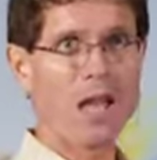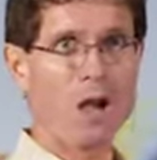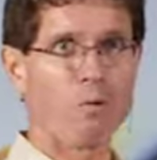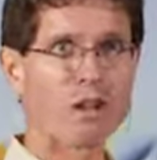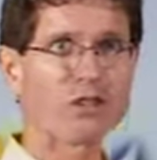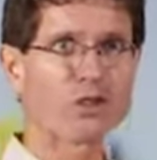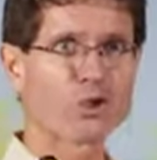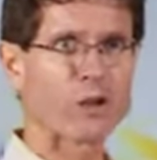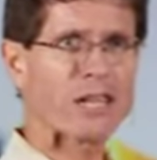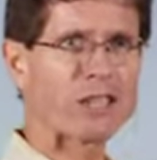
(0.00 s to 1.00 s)
with
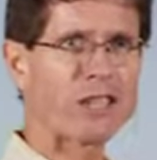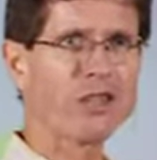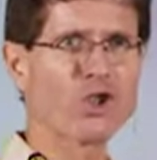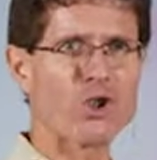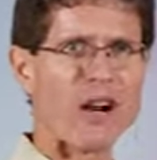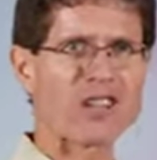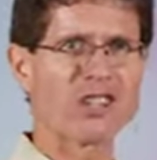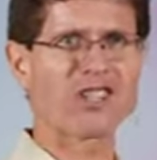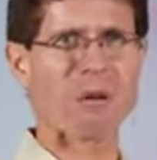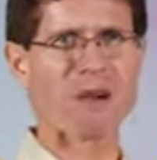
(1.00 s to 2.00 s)
strict
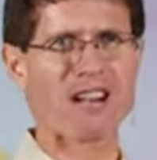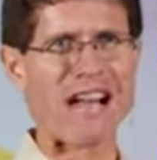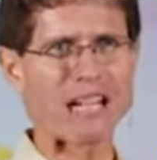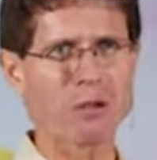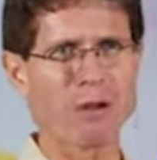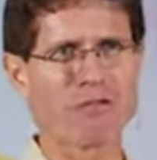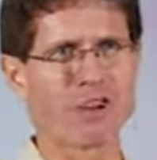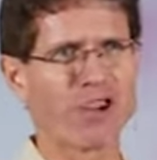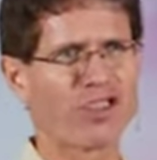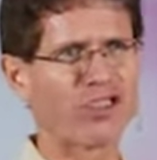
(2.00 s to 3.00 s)
instructions they were not to
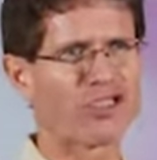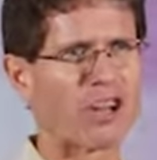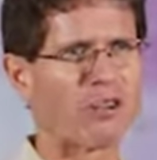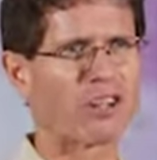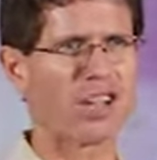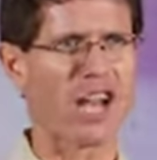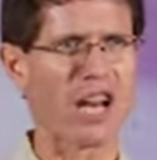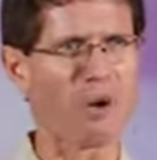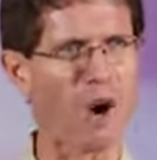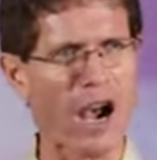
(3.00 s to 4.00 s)
reveal the secret to
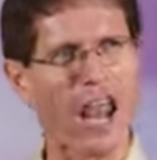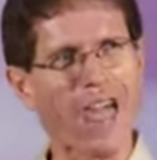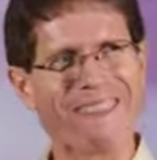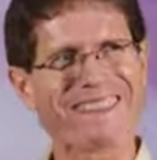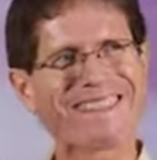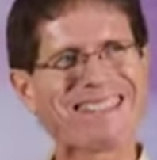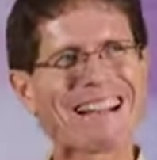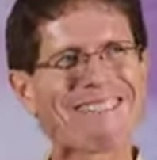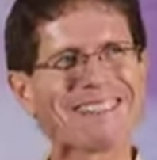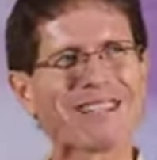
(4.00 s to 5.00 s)
anyone the
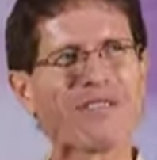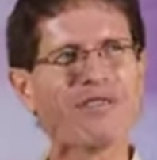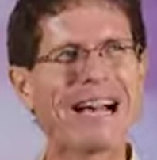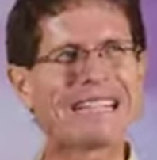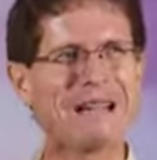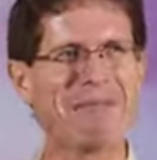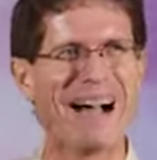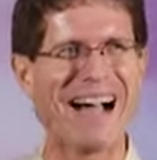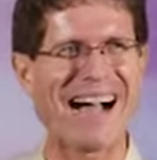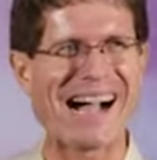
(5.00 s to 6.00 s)
secret of
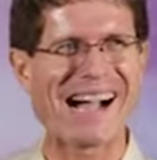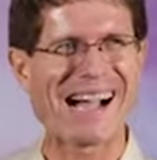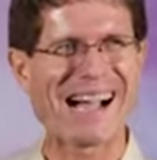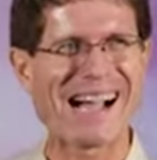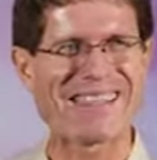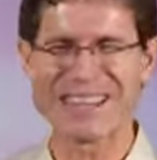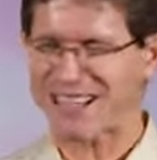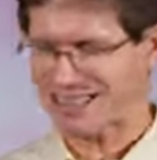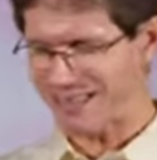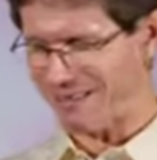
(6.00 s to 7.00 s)
Fatima. Not a
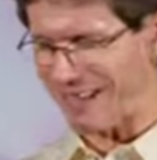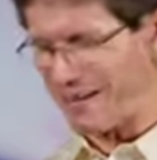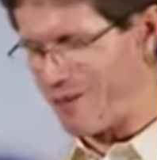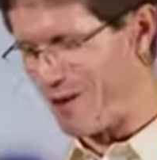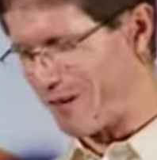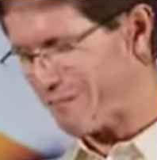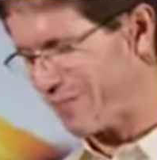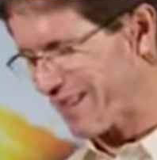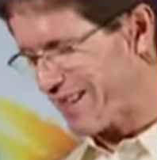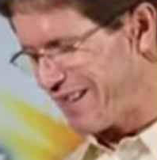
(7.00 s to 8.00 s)
secret anymore.
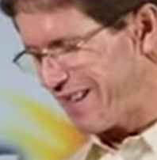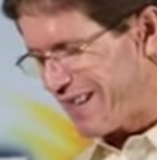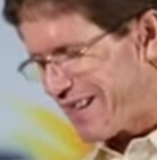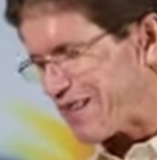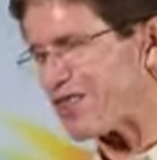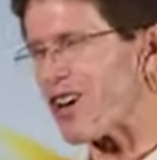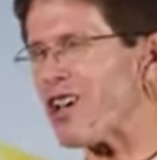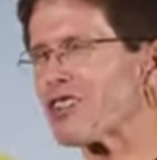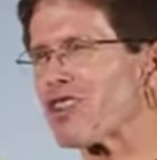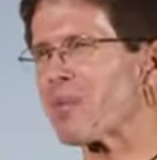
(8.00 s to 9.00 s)
She
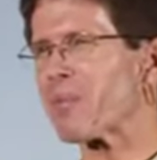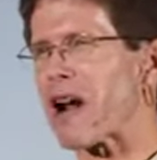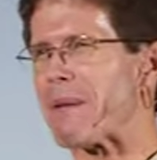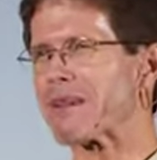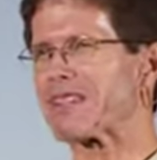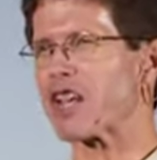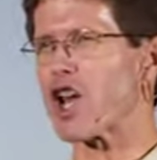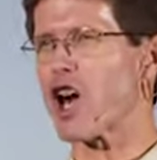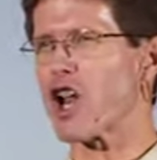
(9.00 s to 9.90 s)
also promised that on